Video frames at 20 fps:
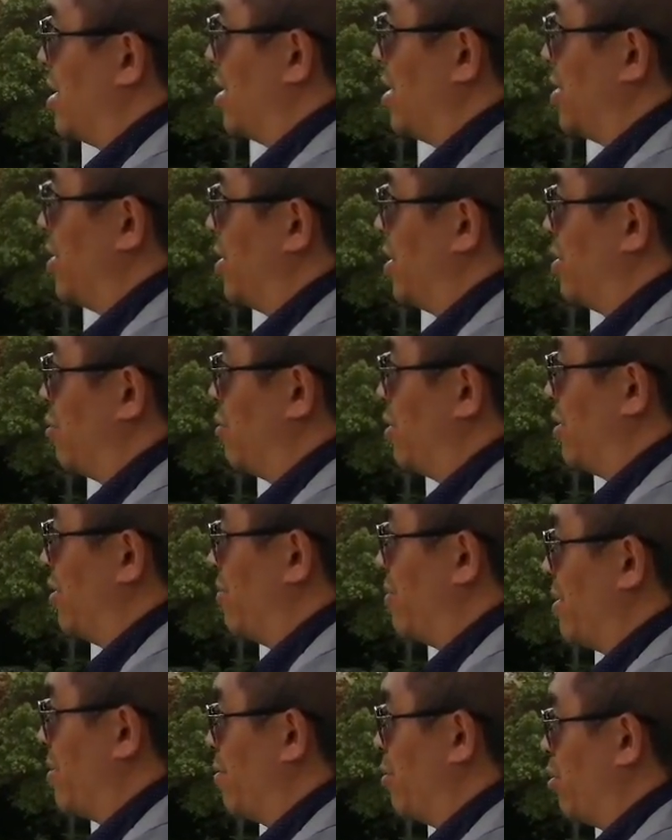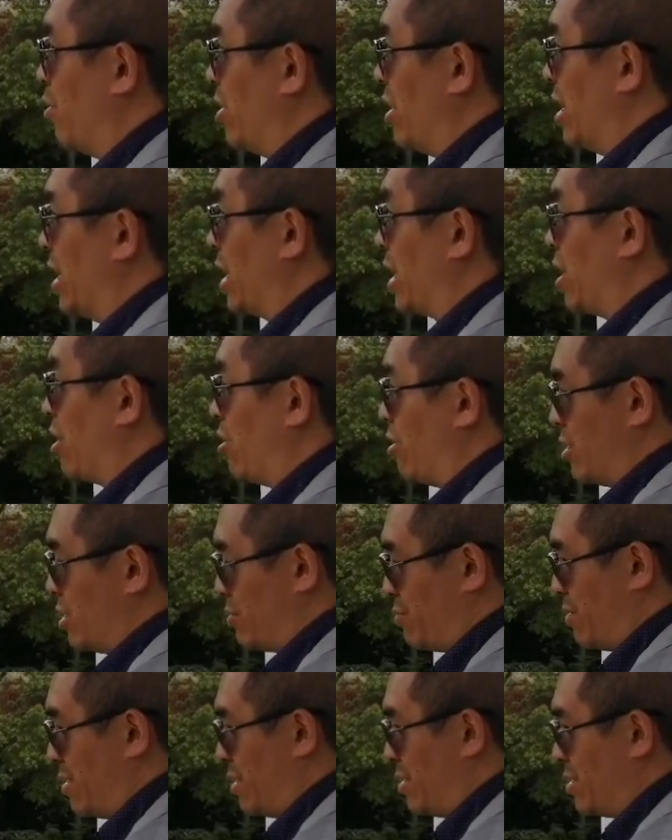there would have been more
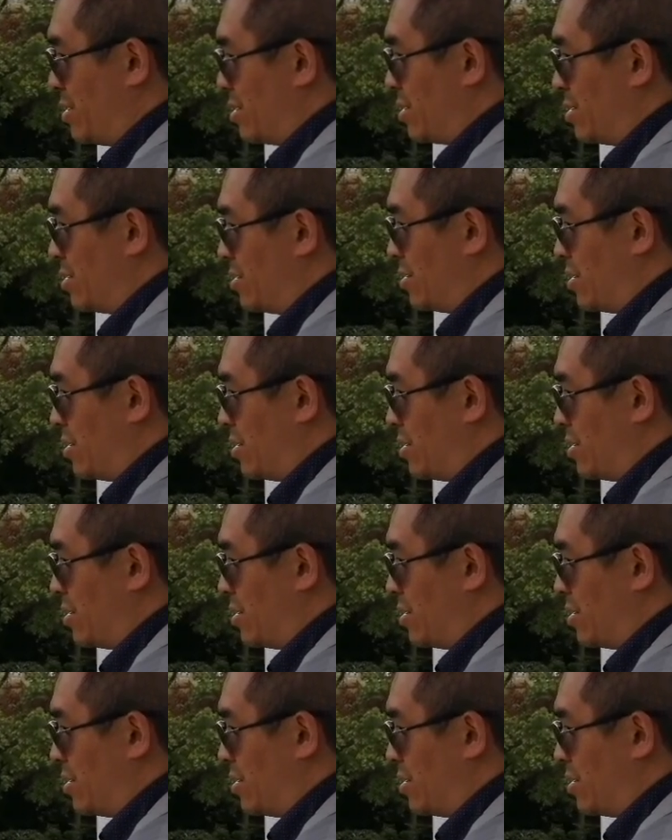encouragement